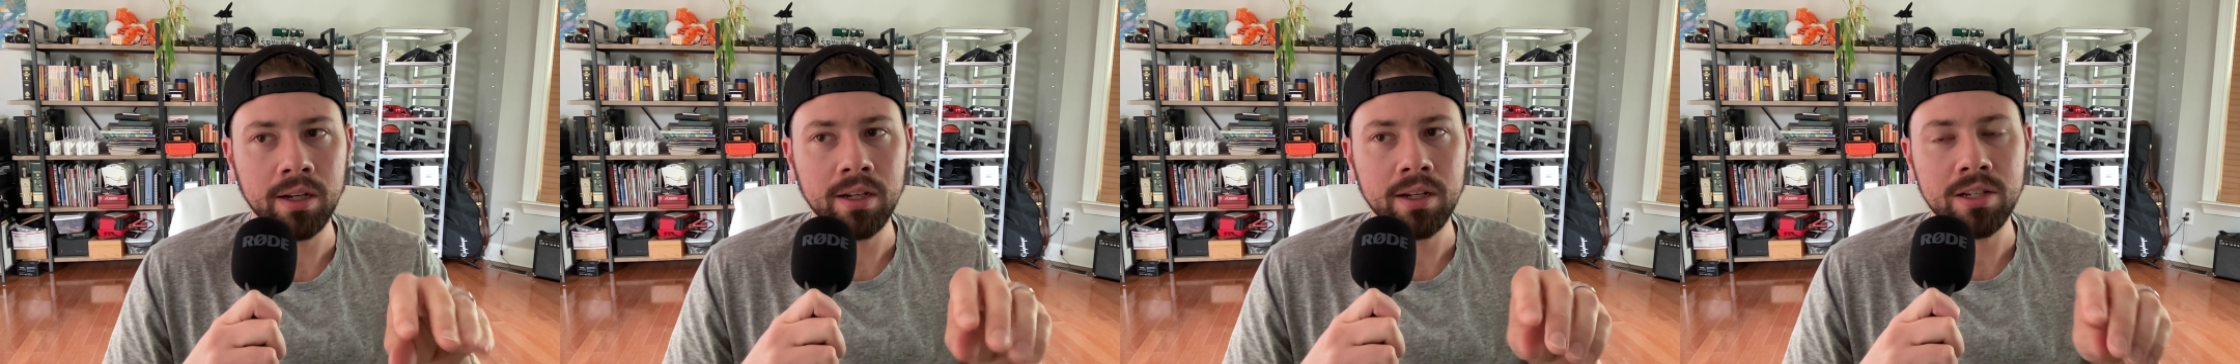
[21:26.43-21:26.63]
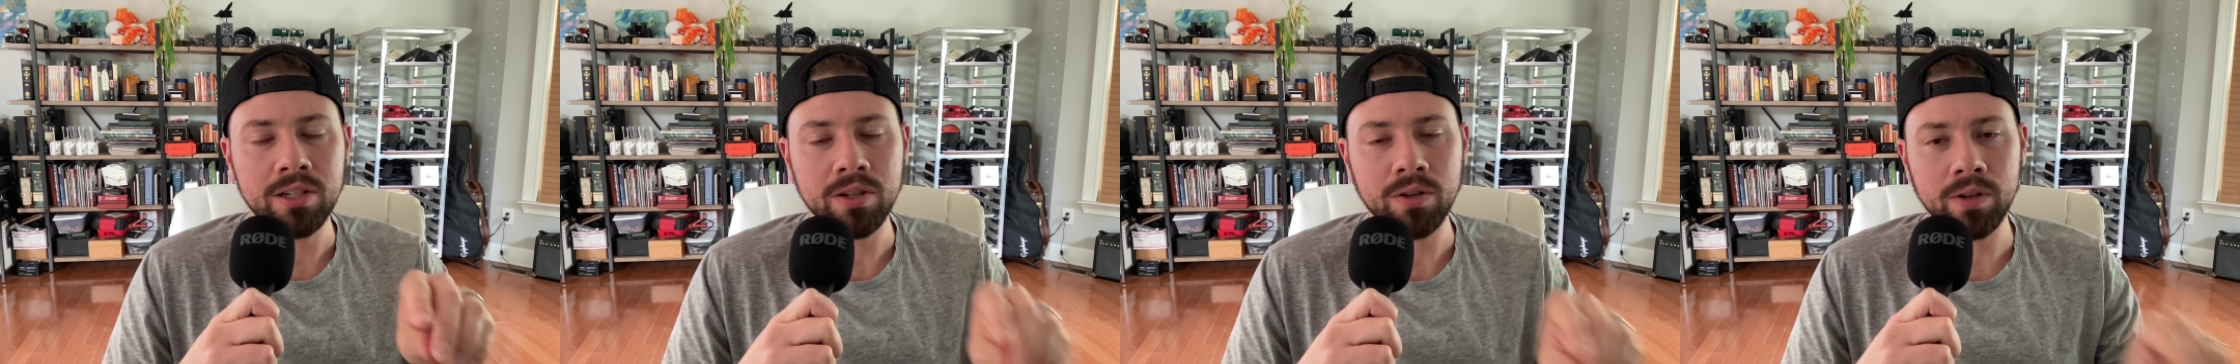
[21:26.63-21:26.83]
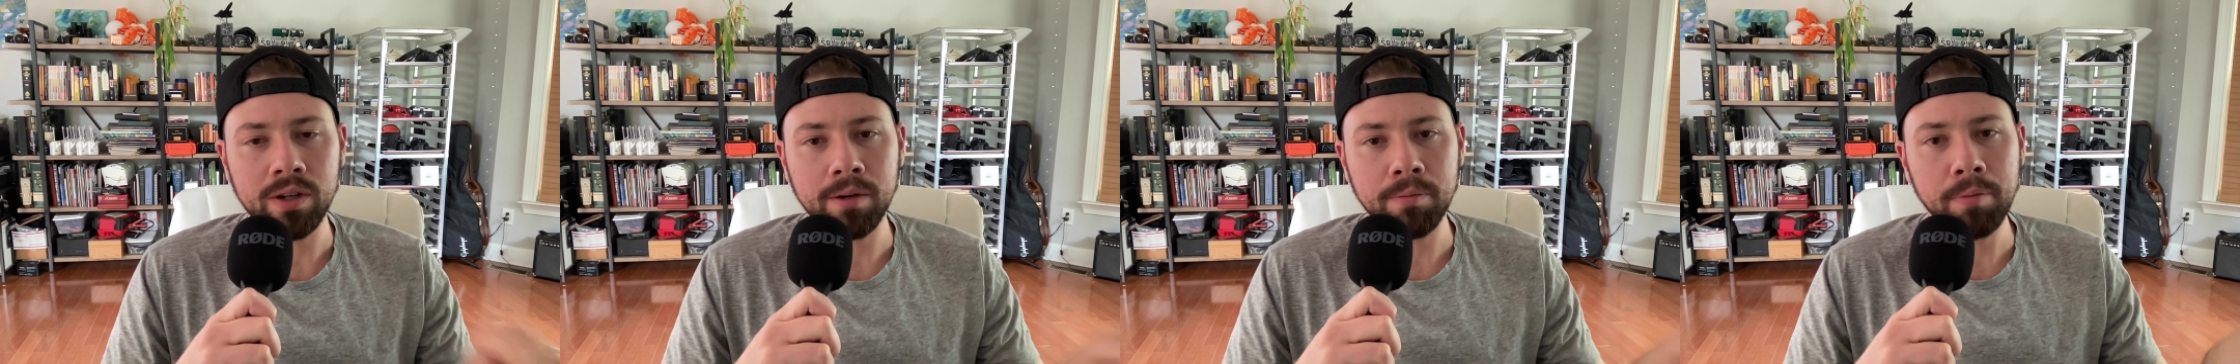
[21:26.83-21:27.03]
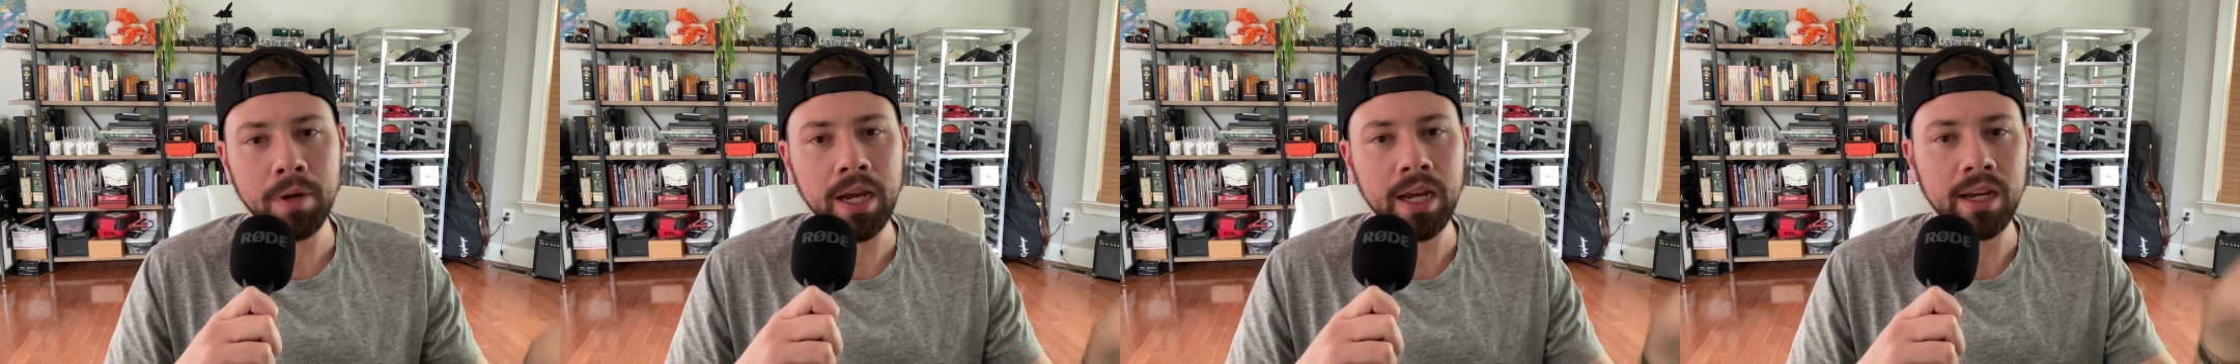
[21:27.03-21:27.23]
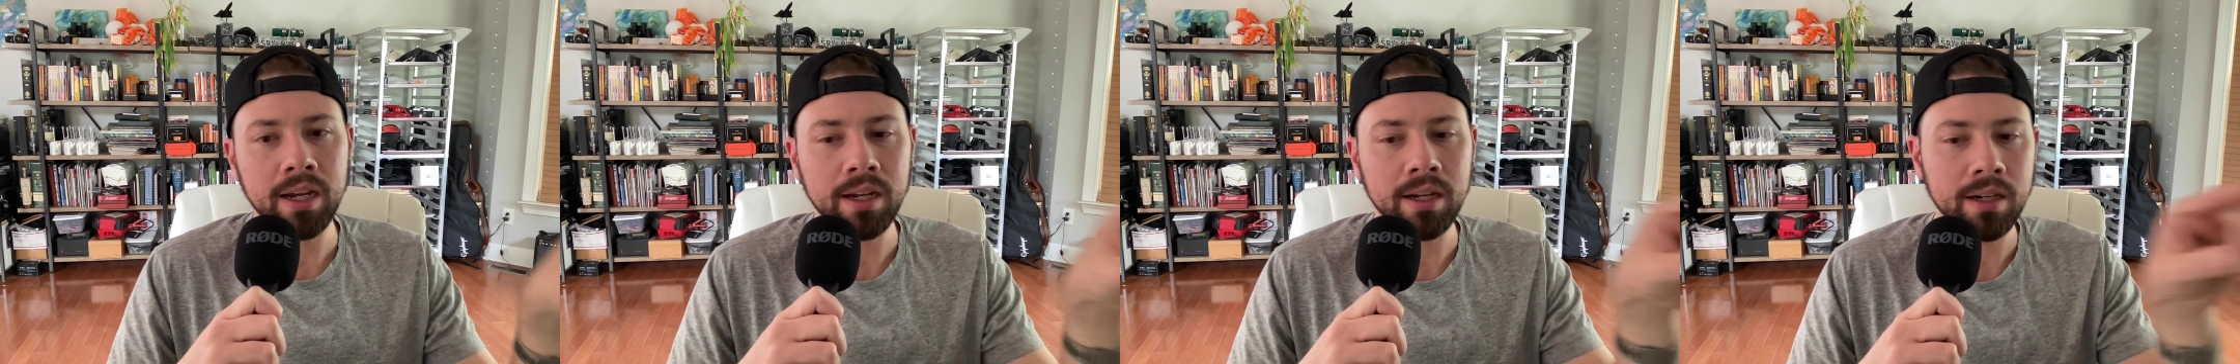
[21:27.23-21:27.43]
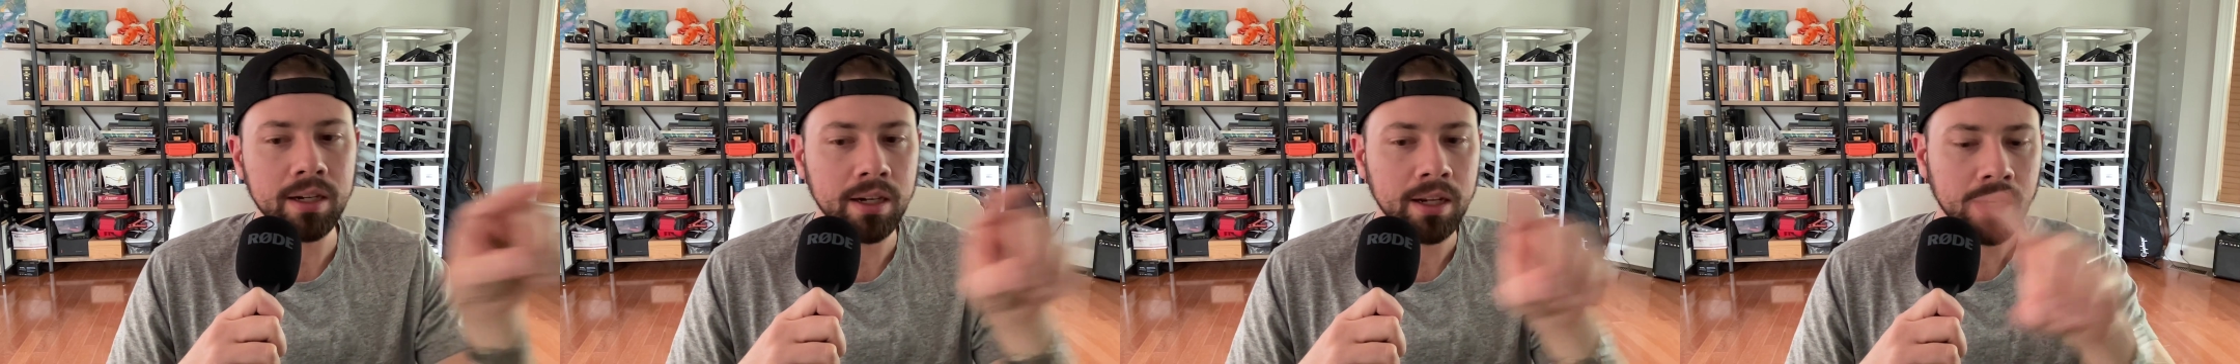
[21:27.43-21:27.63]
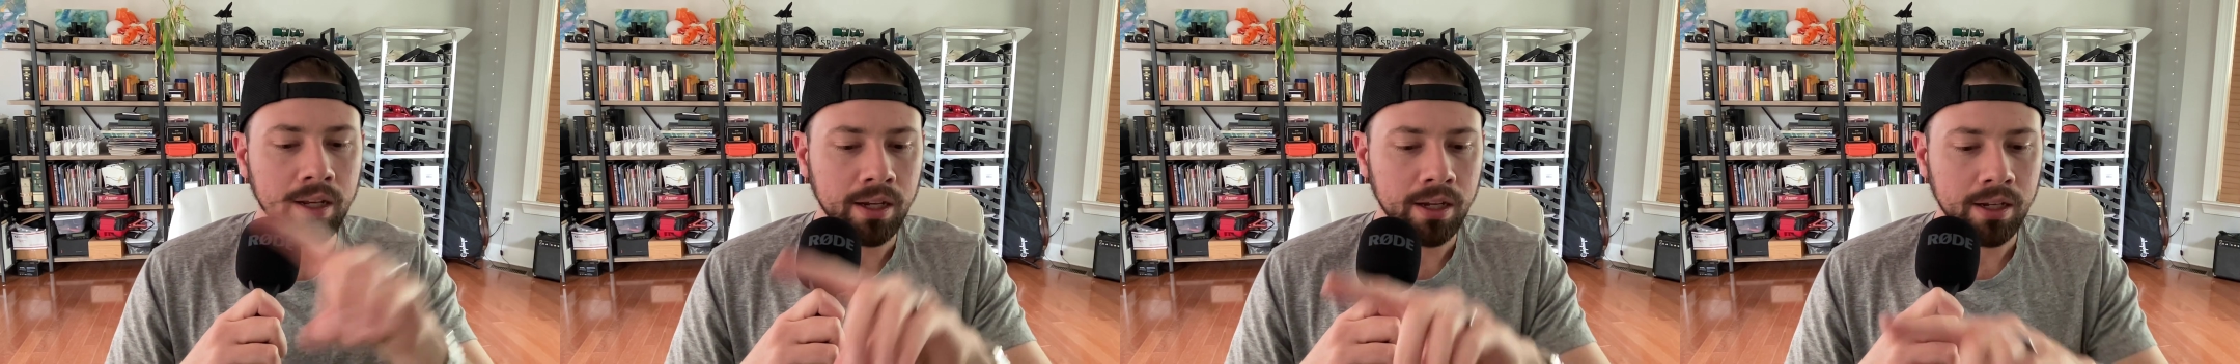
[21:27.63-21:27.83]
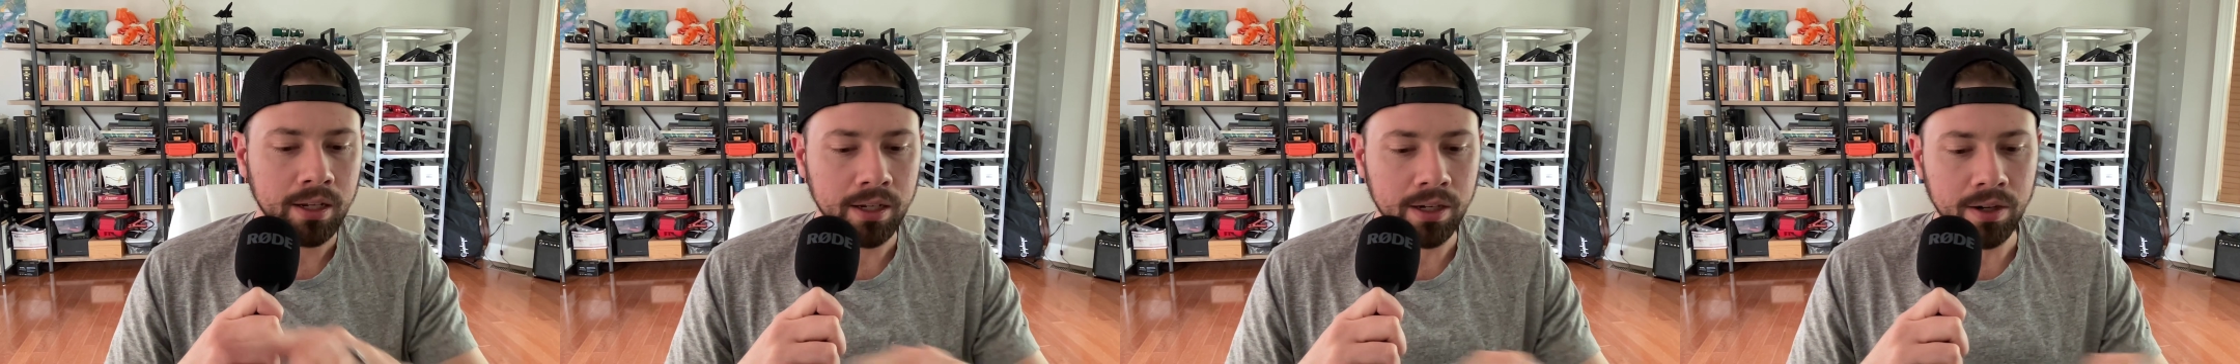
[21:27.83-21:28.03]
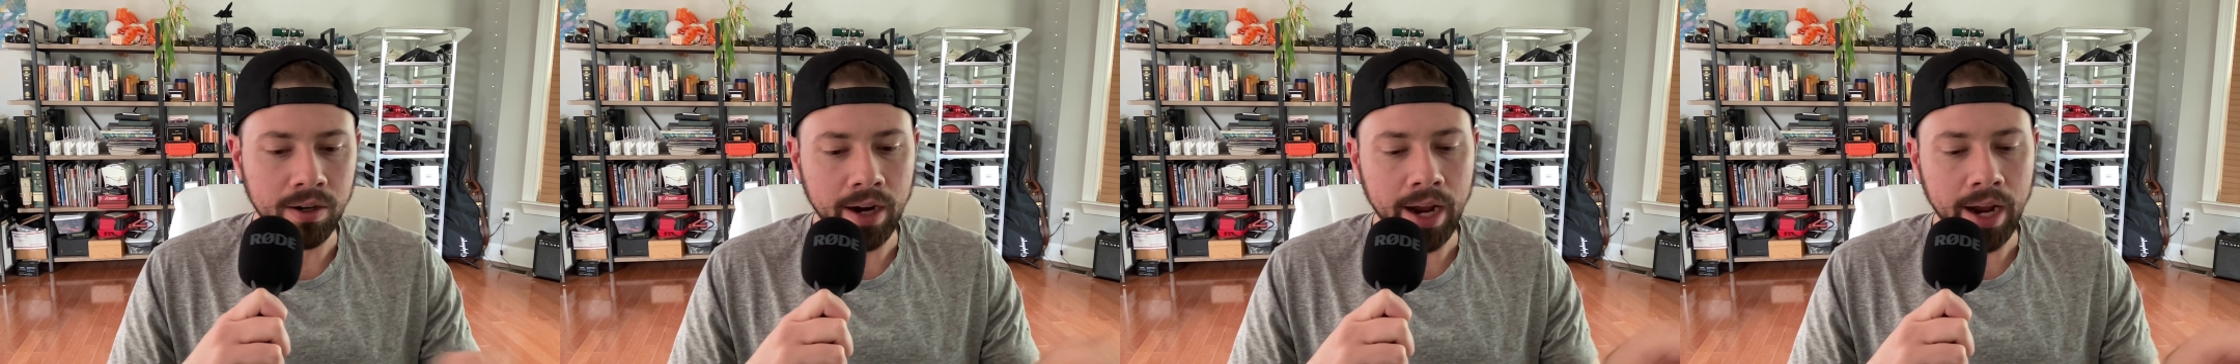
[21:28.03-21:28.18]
So you're paying your